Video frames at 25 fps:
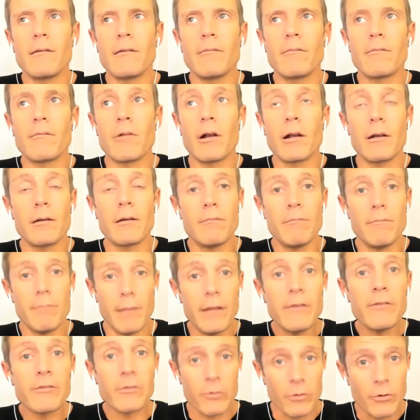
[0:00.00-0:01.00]
run
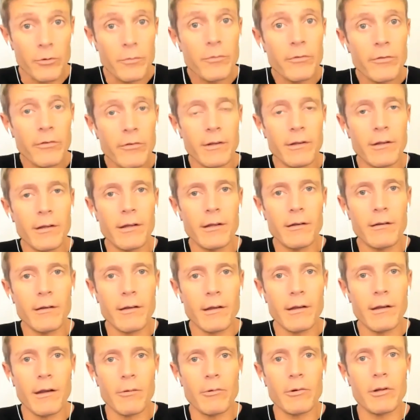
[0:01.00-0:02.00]
men's groups, and
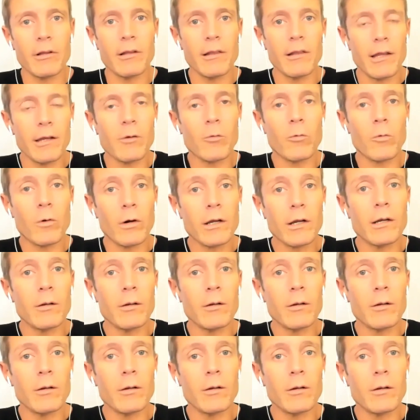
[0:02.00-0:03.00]
I really like working
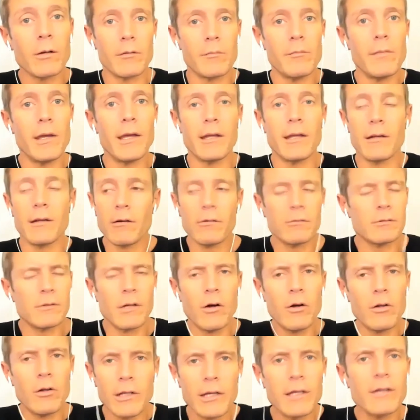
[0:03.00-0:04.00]
with other men,
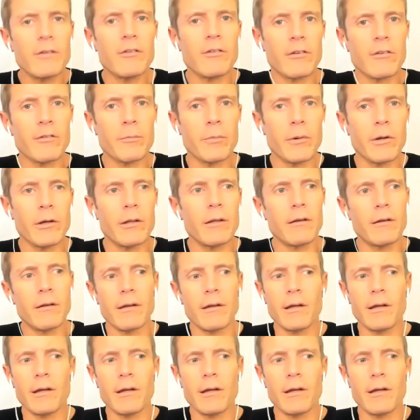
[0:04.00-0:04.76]
all ages, but